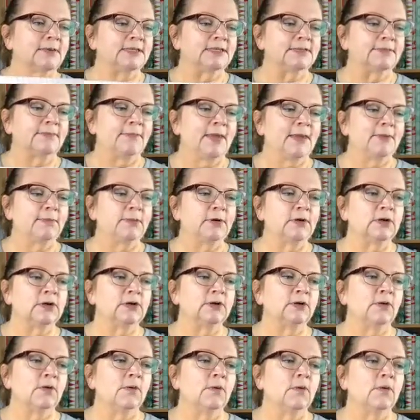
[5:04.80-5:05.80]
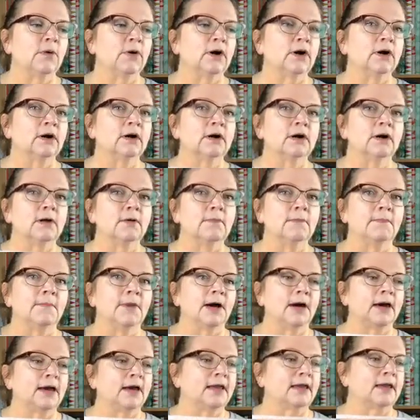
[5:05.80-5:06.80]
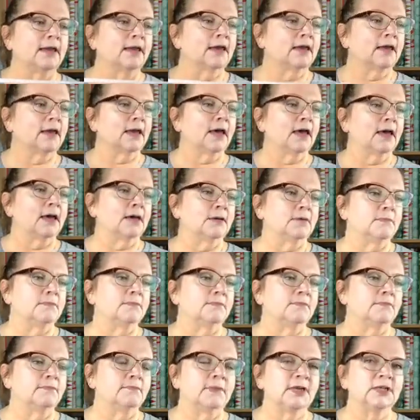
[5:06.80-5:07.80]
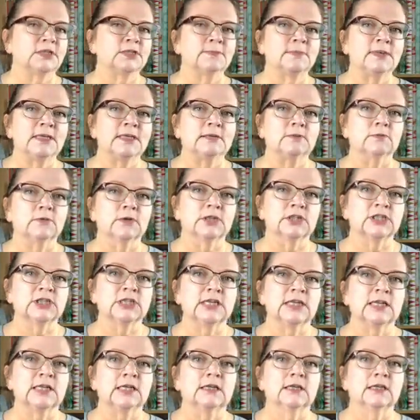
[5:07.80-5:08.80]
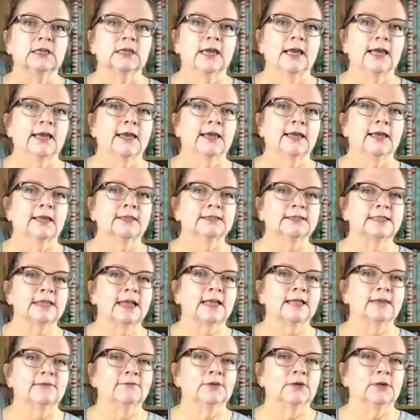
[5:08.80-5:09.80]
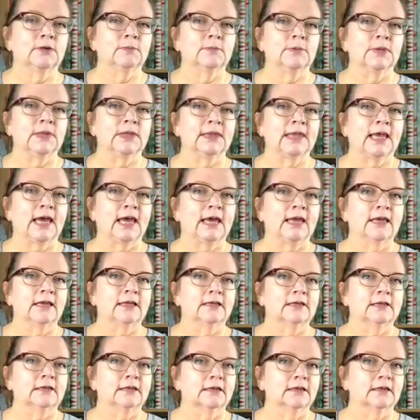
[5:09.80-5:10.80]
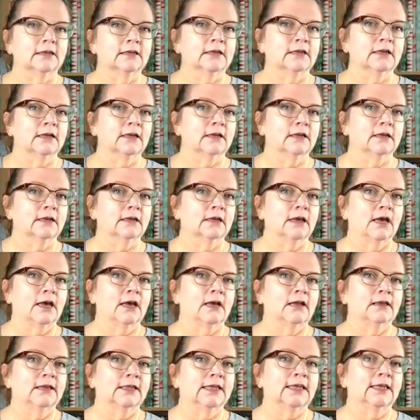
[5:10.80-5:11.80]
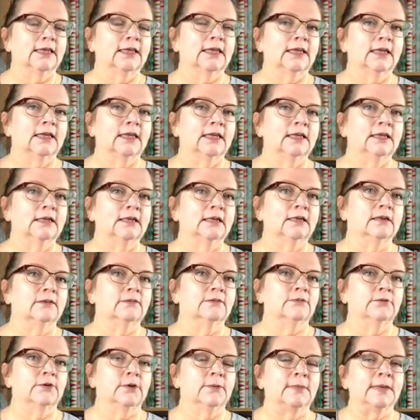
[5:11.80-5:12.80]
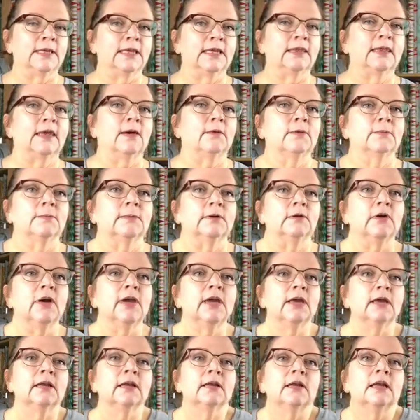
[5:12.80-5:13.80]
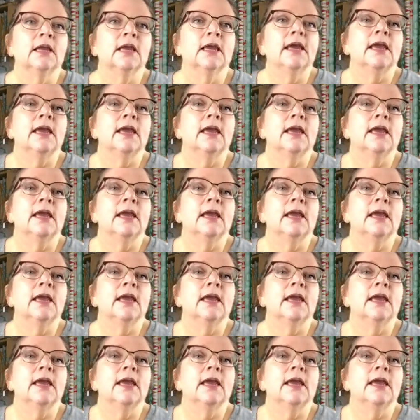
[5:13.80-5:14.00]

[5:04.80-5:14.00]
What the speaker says: a piece of paper or my measurement worksheet. And Sally, if you could put that link in for me, that would be great.